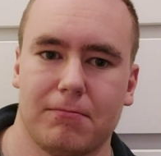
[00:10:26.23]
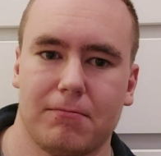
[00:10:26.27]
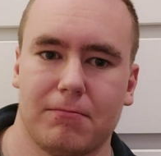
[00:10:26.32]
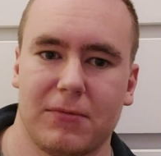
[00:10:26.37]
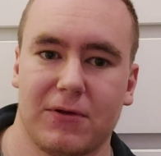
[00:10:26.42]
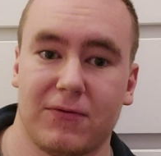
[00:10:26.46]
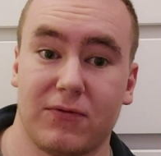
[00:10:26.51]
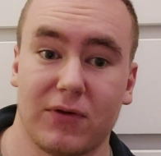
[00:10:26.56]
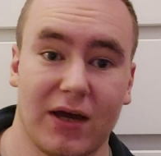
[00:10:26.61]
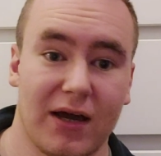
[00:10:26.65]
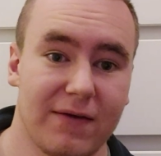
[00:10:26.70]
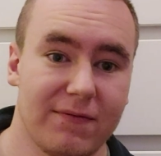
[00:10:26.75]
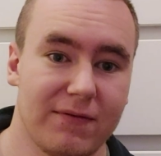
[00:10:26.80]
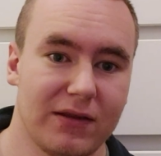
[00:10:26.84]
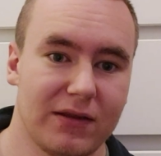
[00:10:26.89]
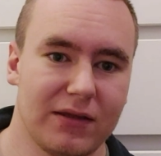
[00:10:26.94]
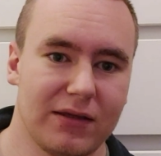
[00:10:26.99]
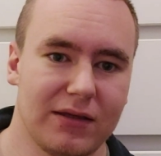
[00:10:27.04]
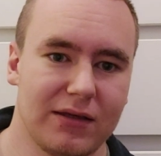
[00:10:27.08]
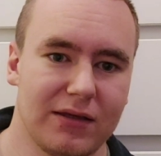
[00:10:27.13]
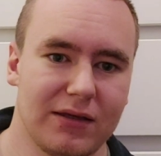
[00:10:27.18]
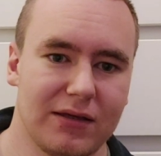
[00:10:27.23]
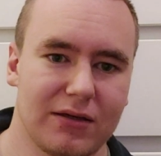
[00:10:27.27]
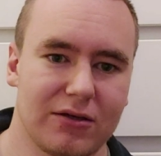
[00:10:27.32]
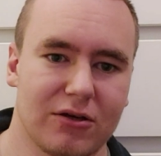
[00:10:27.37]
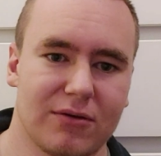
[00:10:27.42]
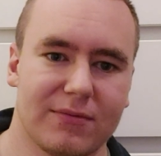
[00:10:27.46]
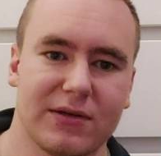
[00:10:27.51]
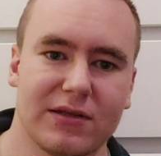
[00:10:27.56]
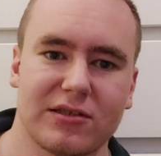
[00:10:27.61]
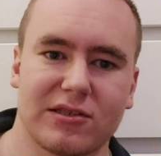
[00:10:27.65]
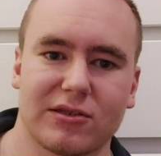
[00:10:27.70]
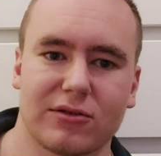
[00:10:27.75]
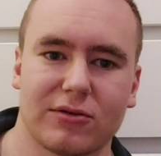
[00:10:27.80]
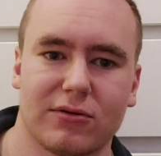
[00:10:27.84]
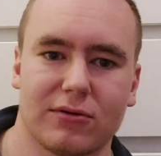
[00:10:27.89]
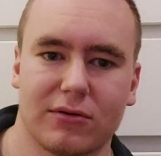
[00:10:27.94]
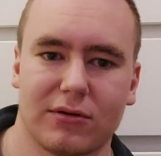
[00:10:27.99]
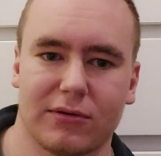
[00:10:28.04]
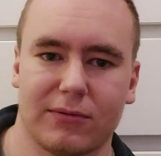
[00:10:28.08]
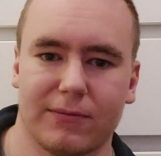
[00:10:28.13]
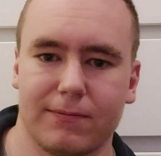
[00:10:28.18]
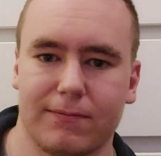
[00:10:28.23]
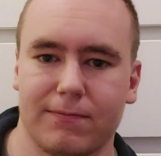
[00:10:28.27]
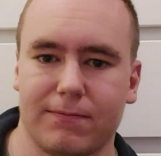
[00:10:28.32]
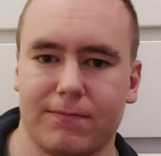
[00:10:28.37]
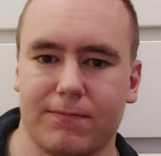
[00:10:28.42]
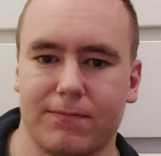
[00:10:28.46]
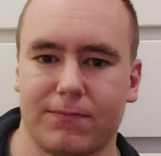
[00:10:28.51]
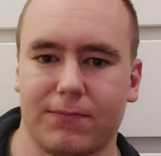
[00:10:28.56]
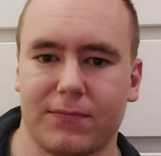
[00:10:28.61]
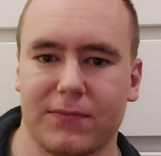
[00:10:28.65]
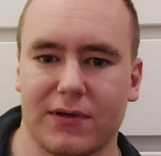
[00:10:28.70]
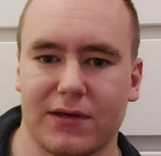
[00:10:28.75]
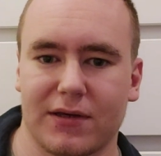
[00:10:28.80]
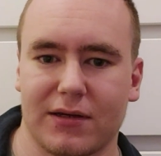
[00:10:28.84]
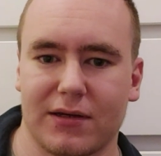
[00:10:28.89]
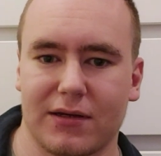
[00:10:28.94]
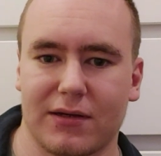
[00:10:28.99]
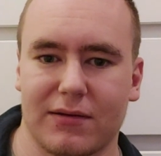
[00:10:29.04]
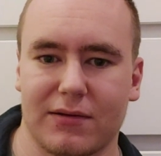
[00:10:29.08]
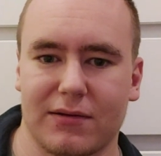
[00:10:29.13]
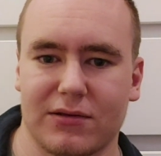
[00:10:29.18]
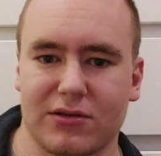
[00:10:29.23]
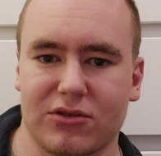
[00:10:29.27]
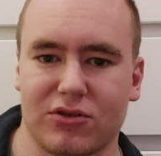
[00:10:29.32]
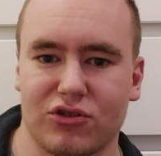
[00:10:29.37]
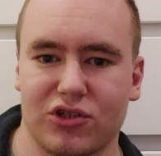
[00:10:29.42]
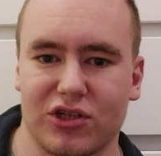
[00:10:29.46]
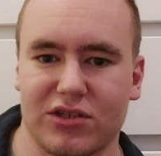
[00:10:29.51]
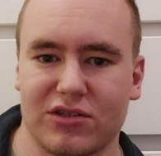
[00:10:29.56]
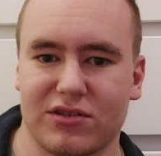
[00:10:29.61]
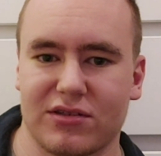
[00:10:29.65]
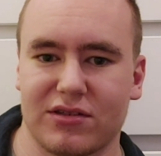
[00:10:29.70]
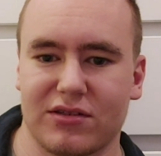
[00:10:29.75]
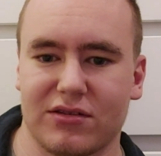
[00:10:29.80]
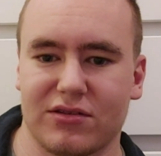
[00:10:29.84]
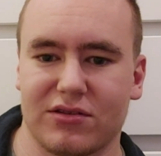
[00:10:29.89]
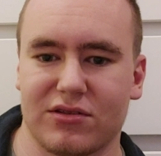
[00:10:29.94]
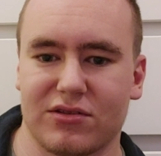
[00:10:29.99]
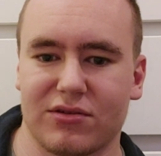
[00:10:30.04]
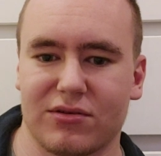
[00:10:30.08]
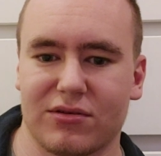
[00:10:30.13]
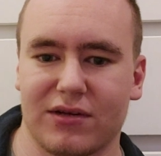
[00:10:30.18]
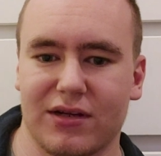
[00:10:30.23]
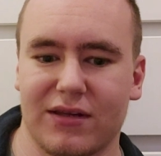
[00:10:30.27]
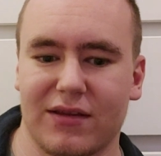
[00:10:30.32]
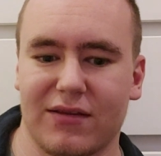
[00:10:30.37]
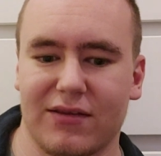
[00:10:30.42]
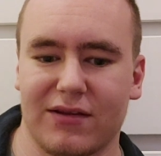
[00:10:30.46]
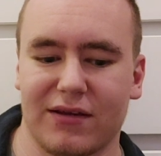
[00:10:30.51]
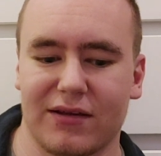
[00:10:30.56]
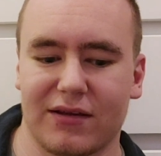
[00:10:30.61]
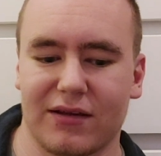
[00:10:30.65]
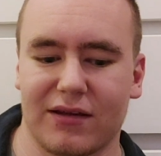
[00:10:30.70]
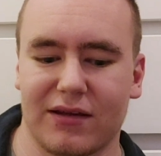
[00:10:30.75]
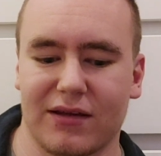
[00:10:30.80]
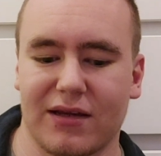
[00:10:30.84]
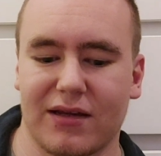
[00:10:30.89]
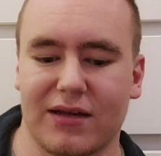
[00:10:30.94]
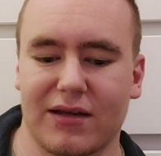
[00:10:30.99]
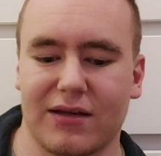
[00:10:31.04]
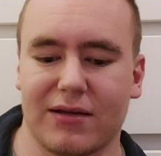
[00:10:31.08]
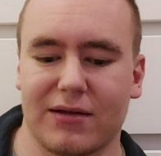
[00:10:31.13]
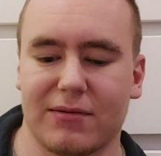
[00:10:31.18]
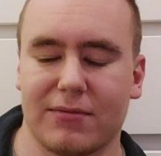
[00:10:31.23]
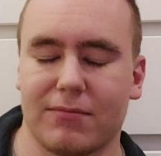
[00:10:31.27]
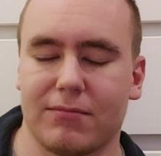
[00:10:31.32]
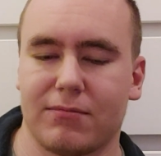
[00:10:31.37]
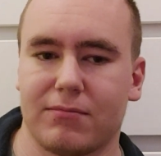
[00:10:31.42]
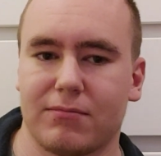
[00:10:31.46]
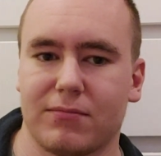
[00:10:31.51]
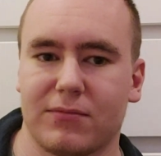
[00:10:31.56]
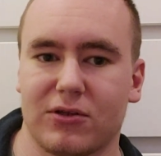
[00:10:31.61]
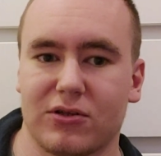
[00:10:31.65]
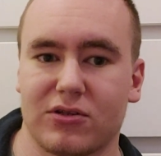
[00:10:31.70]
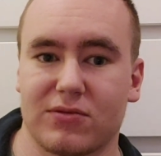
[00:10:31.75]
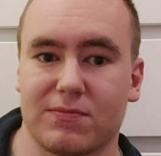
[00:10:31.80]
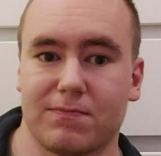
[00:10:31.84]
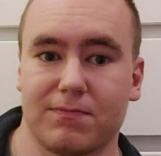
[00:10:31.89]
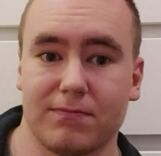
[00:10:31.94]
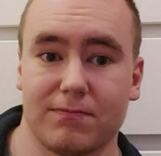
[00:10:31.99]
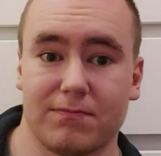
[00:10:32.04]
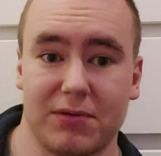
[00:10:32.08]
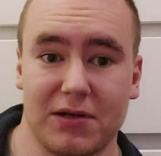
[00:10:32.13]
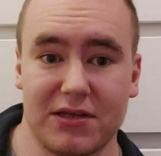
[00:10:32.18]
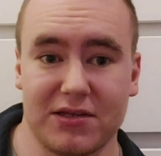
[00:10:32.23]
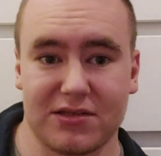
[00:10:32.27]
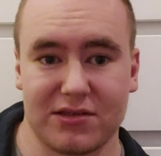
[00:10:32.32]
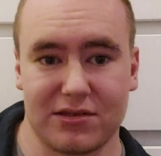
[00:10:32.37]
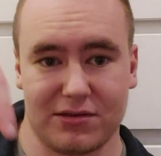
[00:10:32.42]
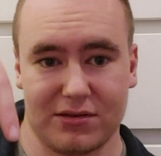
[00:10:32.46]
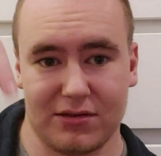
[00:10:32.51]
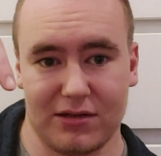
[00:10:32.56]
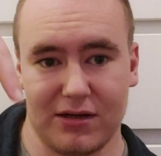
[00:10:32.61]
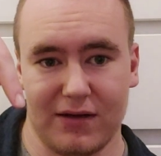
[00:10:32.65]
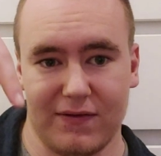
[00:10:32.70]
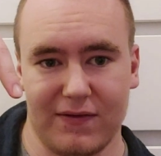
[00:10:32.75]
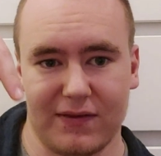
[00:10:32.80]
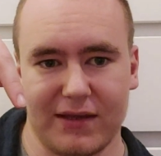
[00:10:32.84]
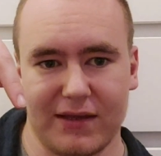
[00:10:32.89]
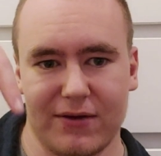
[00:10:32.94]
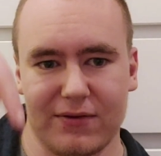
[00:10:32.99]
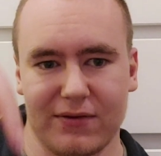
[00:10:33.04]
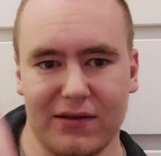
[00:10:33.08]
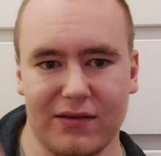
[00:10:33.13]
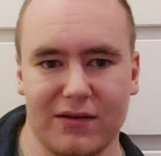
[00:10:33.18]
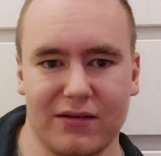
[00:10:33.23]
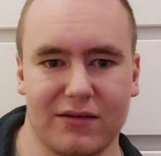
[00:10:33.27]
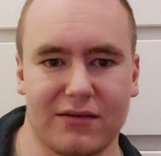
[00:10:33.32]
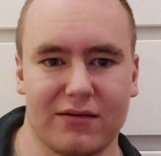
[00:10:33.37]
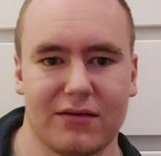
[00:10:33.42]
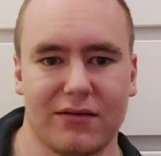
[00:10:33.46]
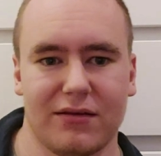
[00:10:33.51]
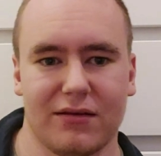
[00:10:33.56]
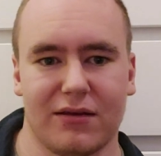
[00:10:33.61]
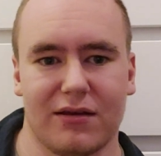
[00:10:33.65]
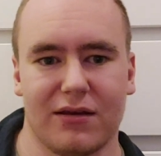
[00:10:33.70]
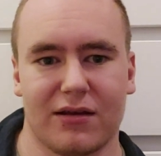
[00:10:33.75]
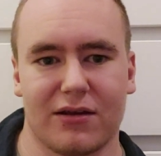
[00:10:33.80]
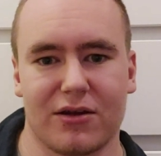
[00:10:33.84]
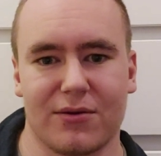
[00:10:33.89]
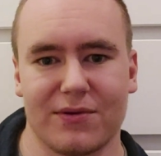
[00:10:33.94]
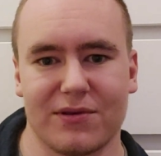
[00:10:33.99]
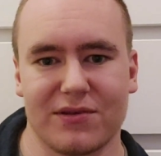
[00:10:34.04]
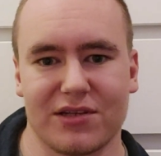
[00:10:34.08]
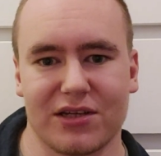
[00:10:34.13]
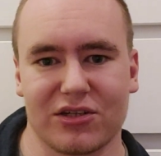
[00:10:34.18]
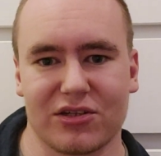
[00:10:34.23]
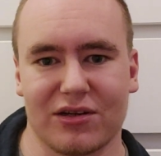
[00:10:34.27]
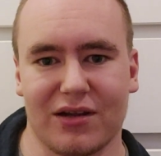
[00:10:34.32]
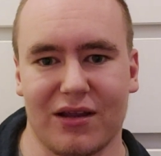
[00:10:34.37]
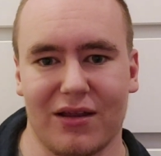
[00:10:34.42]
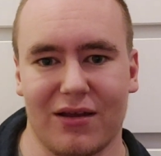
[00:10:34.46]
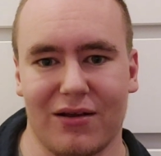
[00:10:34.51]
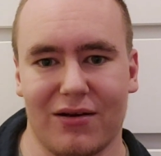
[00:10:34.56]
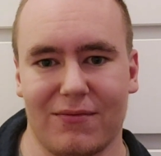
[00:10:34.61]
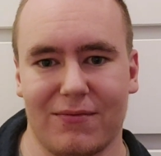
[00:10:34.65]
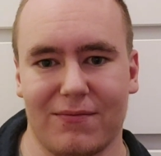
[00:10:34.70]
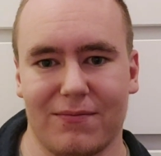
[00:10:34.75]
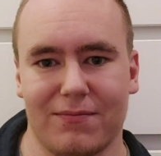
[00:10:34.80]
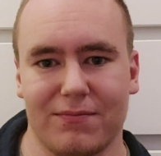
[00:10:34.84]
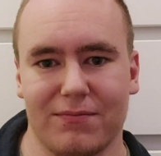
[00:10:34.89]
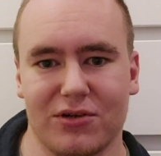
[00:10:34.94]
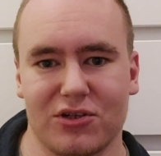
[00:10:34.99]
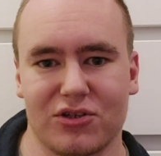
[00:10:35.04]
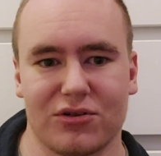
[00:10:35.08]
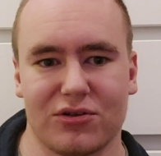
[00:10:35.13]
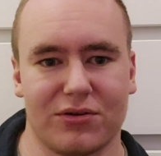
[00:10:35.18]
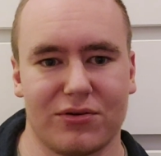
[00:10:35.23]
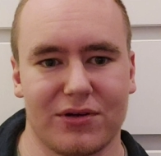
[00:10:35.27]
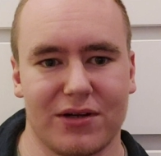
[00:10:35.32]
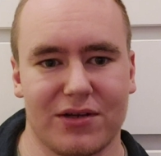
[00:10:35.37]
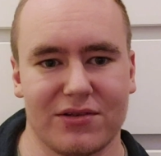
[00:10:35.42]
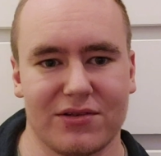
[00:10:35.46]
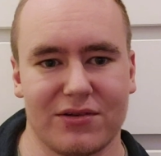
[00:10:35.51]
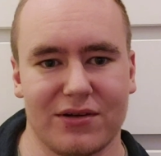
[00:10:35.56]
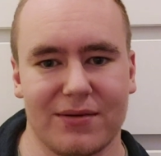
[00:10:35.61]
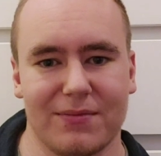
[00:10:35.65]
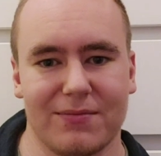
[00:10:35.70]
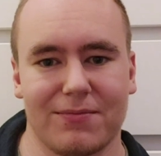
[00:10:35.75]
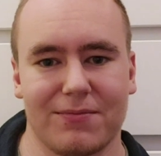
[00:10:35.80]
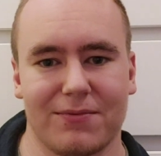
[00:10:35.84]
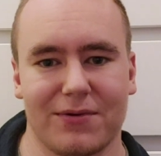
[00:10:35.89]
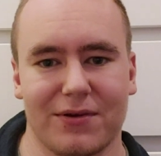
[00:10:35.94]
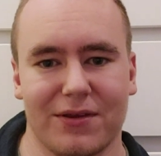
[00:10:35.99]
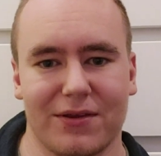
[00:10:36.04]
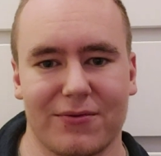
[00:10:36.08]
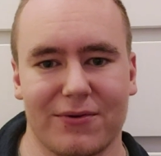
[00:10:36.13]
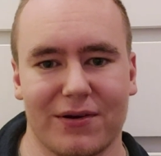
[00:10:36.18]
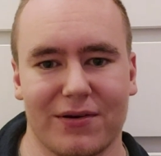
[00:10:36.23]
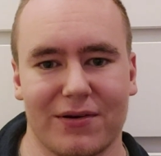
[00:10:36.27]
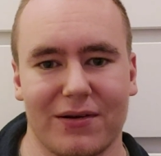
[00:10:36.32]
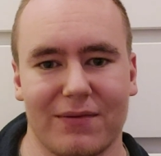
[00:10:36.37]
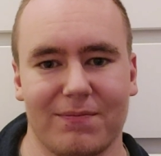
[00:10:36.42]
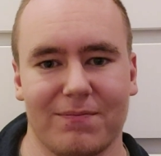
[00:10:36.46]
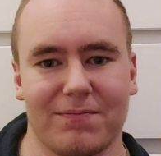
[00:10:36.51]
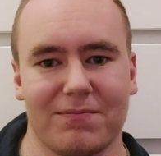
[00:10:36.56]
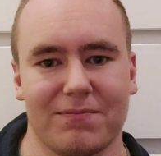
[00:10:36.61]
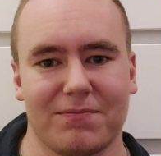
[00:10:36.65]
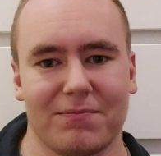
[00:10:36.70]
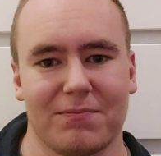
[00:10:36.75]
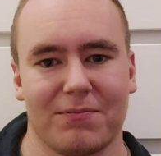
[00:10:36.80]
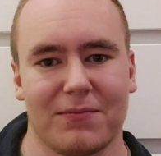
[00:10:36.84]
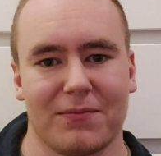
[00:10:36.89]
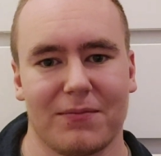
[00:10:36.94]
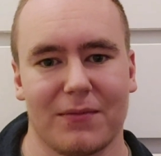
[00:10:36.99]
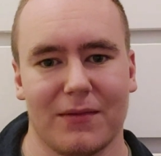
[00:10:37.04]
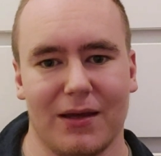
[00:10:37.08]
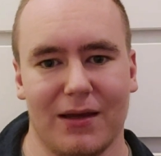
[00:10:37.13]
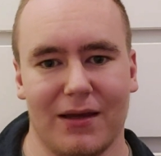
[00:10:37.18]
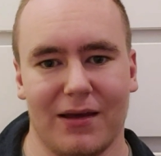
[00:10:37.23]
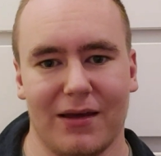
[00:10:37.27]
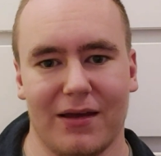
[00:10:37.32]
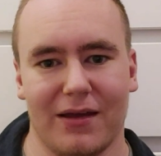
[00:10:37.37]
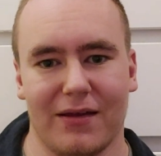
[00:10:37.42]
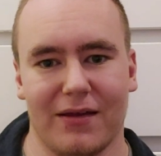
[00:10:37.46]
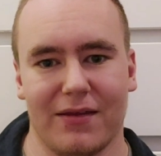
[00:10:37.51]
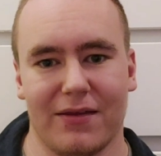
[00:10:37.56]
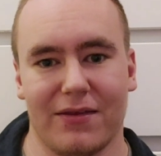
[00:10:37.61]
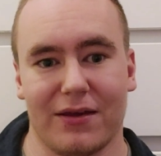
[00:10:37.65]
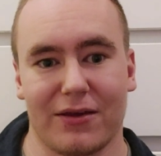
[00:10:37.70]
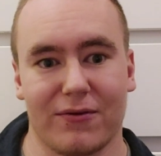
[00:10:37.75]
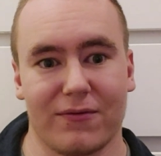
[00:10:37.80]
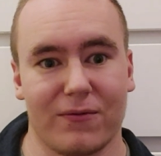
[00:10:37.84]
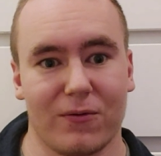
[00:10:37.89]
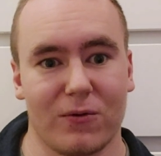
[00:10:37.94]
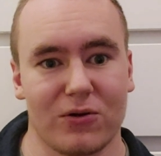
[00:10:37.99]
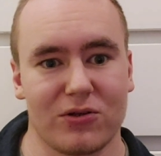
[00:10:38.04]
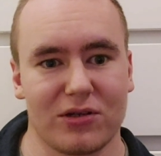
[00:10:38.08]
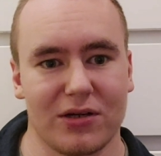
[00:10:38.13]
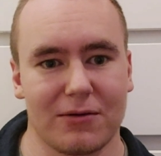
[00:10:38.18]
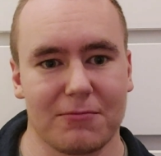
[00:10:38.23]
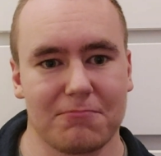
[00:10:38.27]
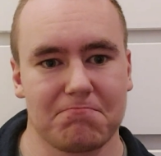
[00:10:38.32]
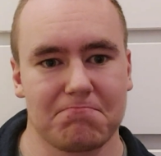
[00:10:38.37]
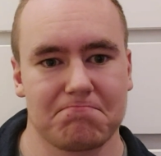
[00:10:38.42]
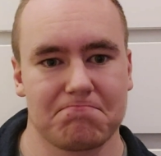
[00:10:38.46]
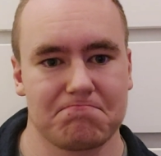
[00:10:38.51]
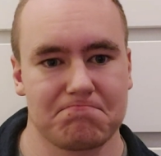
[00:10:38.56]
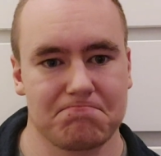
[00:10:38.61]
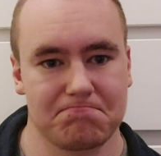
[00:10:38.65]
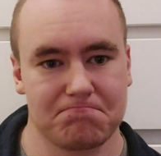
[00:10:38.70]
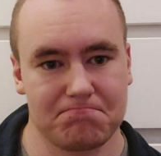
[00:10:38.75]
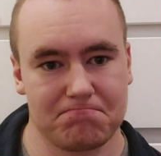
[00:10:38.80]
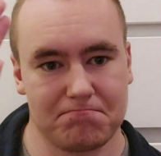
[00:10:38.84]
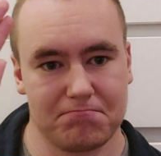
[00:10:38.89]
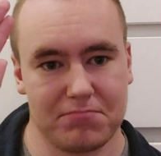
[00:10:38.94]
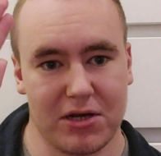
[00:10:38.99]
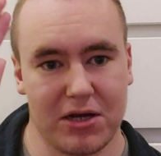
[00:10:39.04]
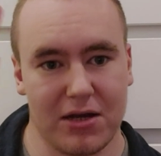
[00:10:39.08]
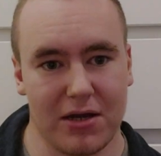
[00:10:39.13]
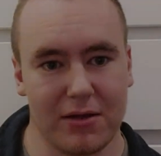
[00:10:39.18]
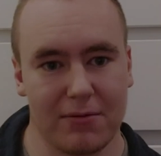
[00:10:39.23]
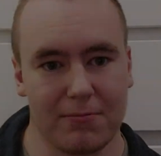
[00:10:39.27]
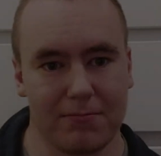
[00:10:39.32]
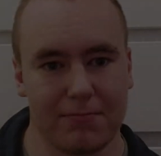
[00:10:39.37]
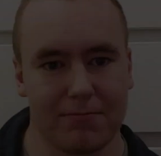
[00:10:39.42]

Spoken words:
if you have any comments or suggestions or anything, just please leave it down in the comment section, and I'll be sure to answer them pretty quickly. Thank you for watching. Bye.